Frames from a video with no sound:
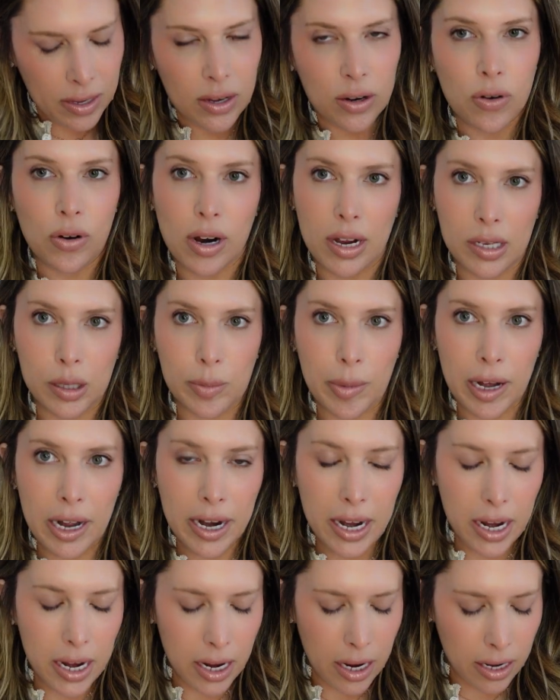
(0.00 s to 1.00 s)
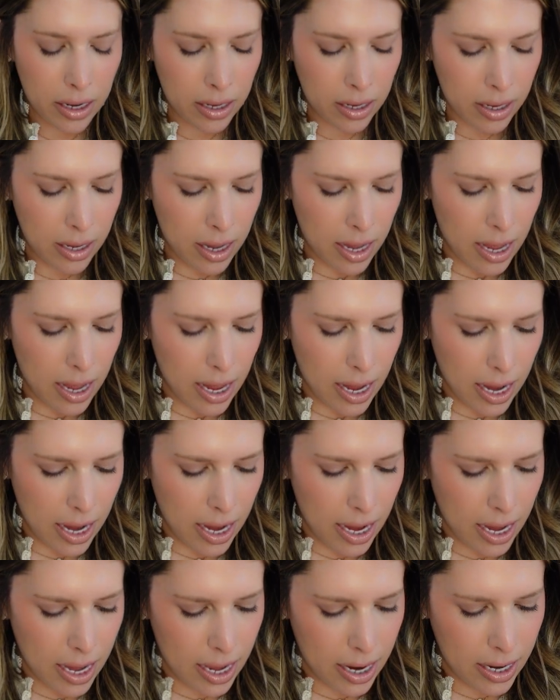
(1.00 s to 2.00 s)
crossbody.
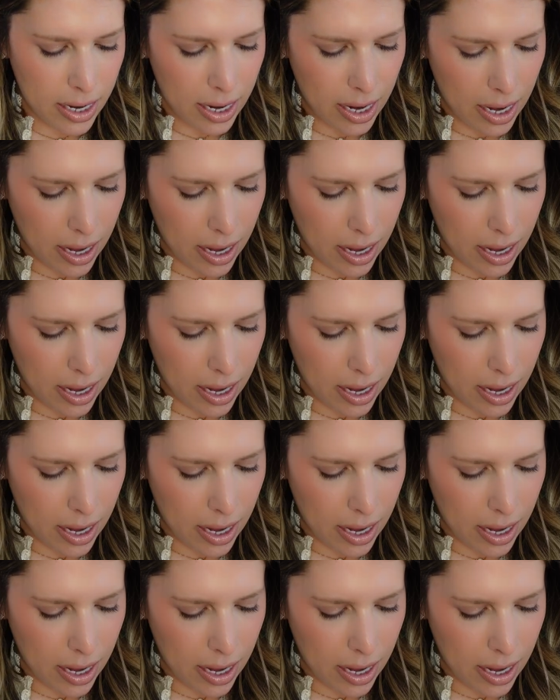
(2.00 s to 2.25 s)
And